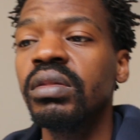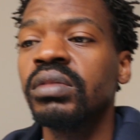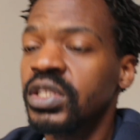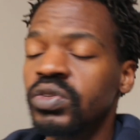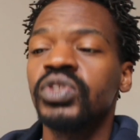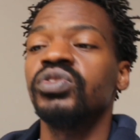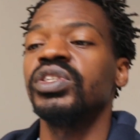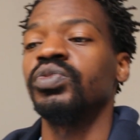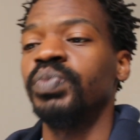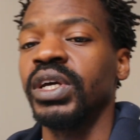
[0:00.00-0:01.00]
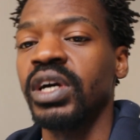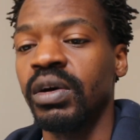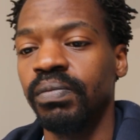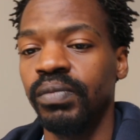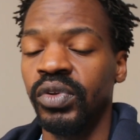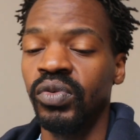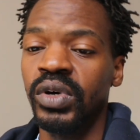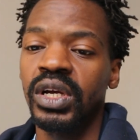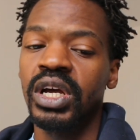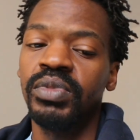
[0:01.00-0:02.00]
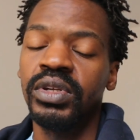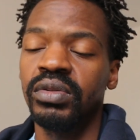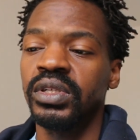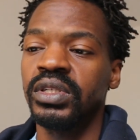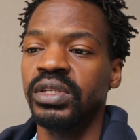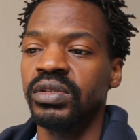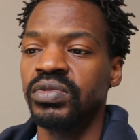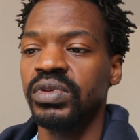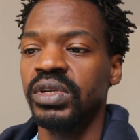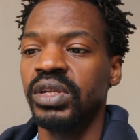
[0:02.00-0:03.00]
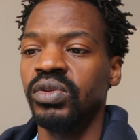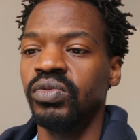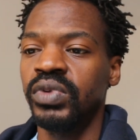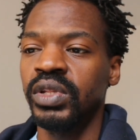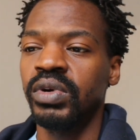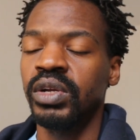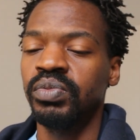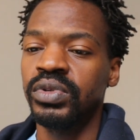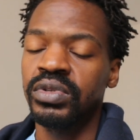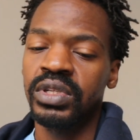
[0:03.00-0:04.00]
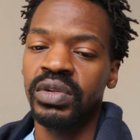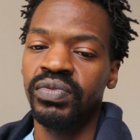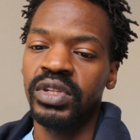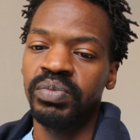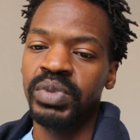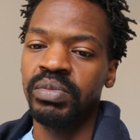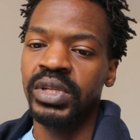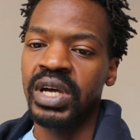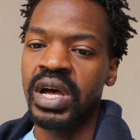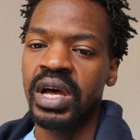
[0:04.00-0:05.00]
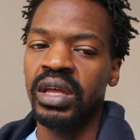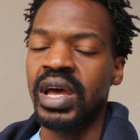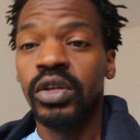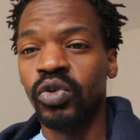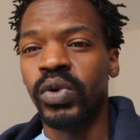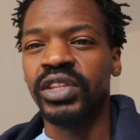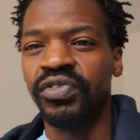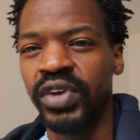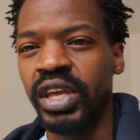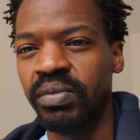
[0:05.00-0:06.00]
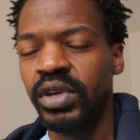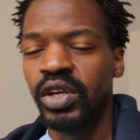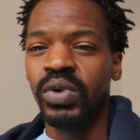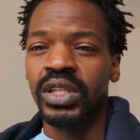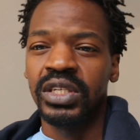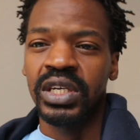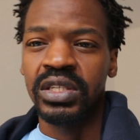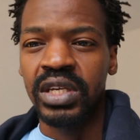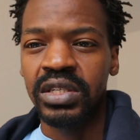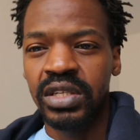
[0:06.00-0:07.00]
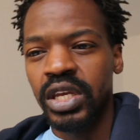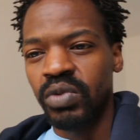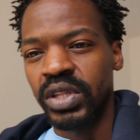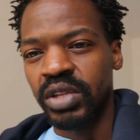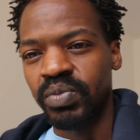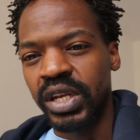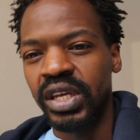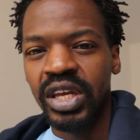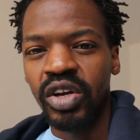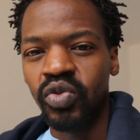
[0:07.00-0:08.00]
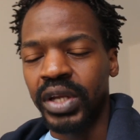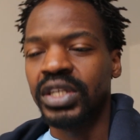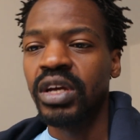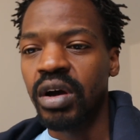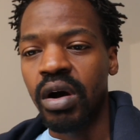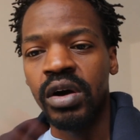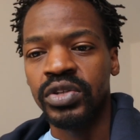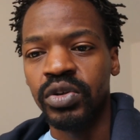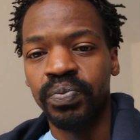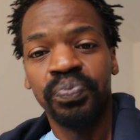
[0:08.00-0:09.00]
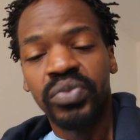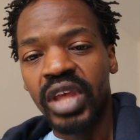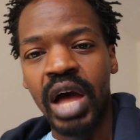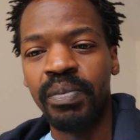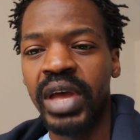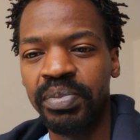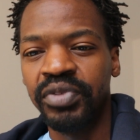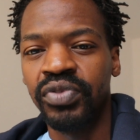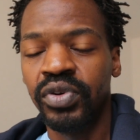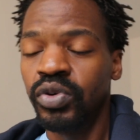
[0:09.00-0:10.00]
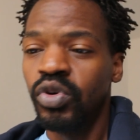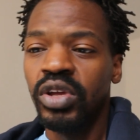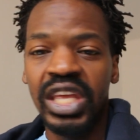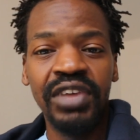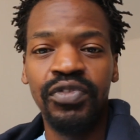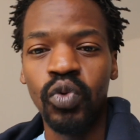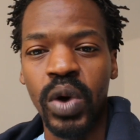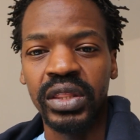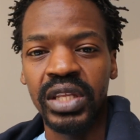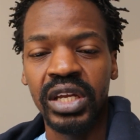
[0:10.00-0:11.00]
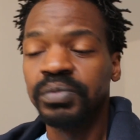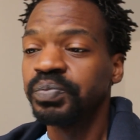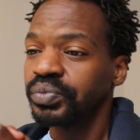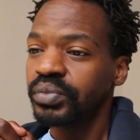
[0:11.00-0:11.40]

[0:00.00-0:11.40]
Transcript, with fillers: This is what you need to pick up. You want to come into this industry and you really want to put yourself in the public eye. You want the fame, you want the success, you want the money. Great, awesome. I'm happy for you if you want that.